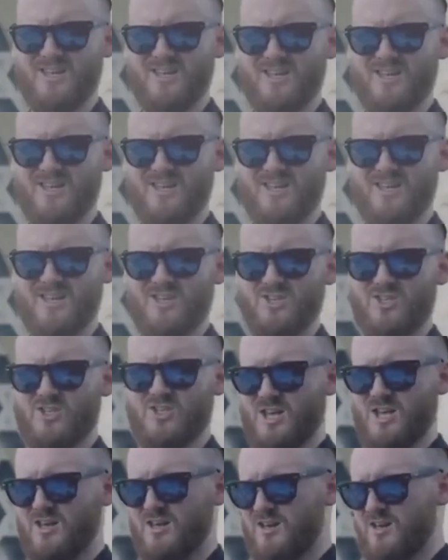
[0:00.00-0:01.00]
love
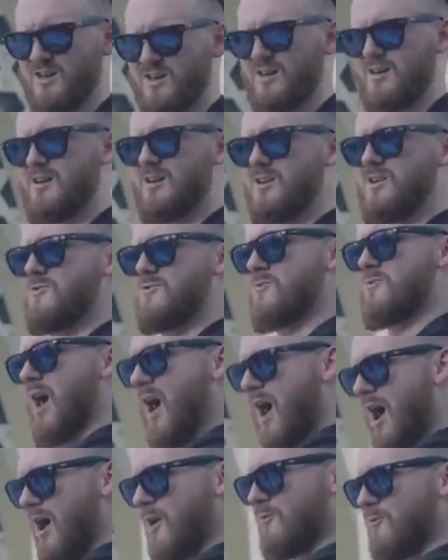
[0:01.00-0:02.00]
this. Are
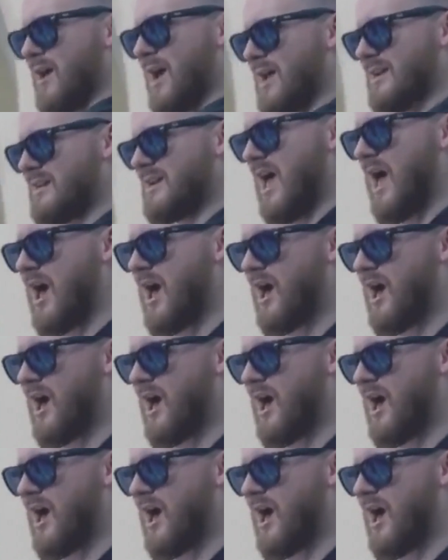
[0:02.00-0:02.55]
you high right